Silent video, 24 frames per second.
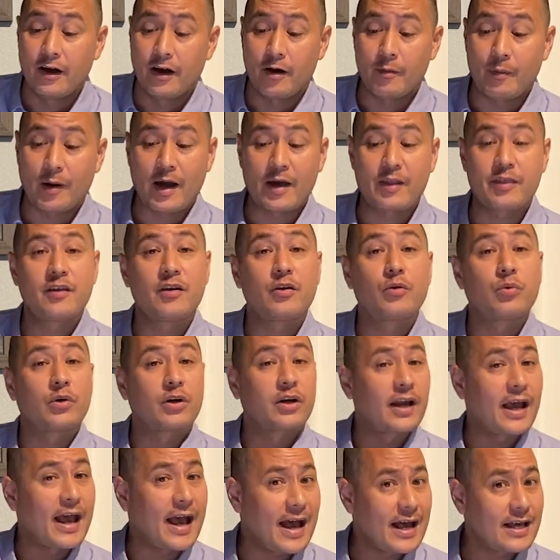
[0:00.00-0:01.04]
I think
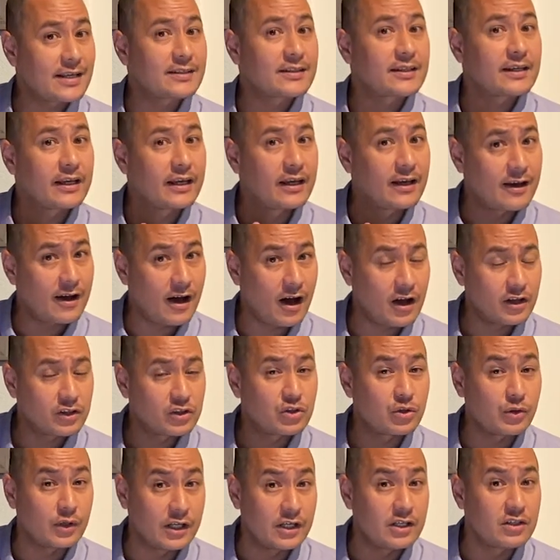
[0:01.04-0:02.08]
we're asking
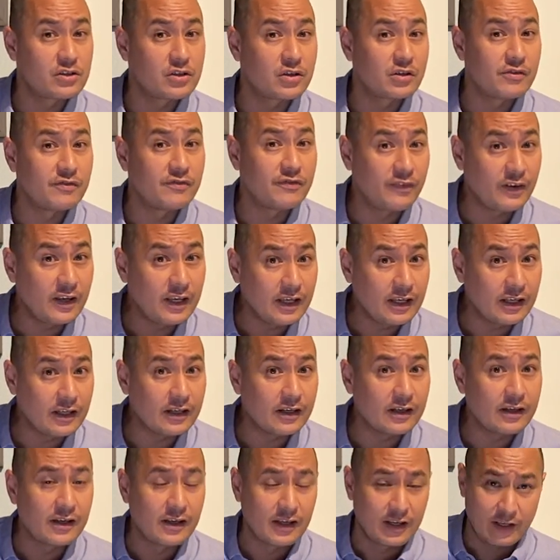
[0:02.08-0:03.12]
God to
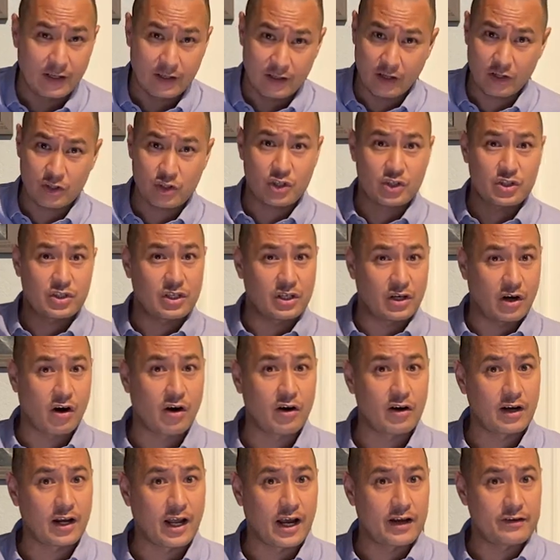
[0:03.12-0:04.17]
intervene, not just in
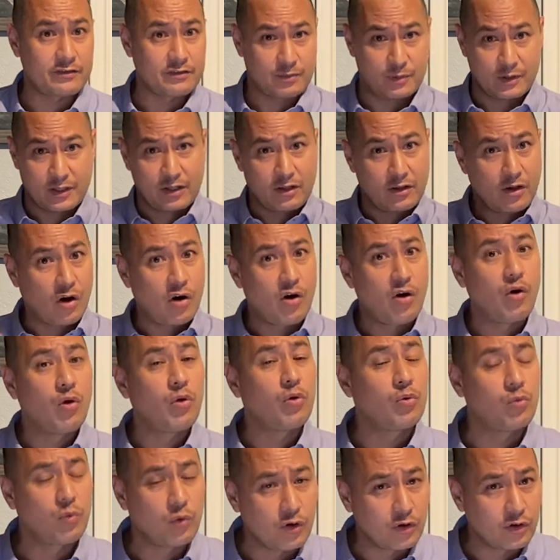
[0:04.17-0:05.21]
our lives, but in the
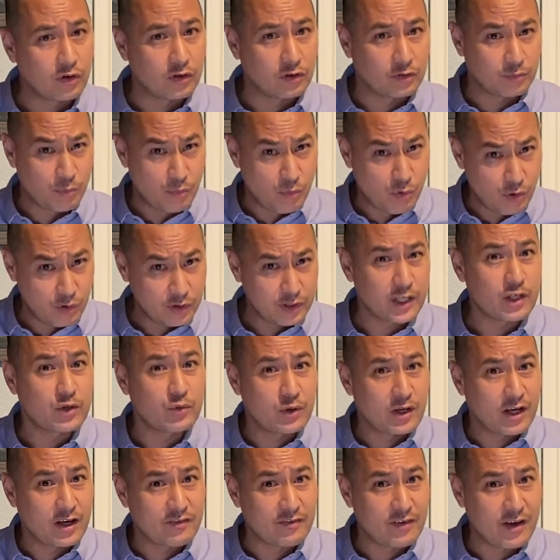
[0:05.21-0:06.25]
whole world more
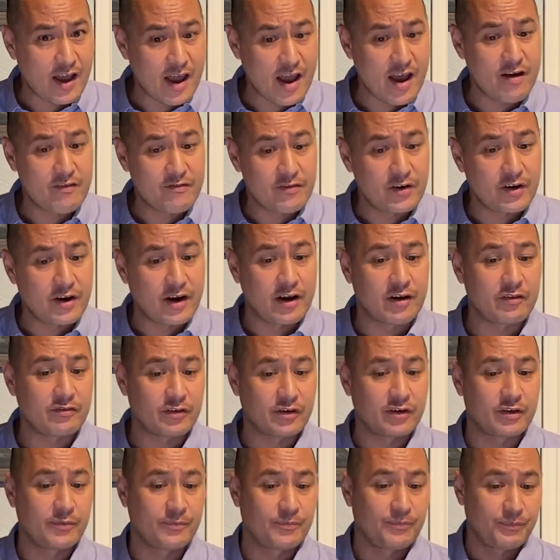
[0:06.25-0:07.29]
than we have
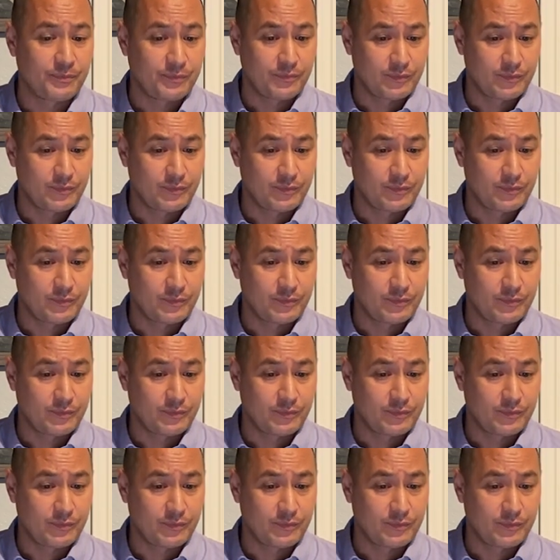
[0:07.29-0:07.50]
ever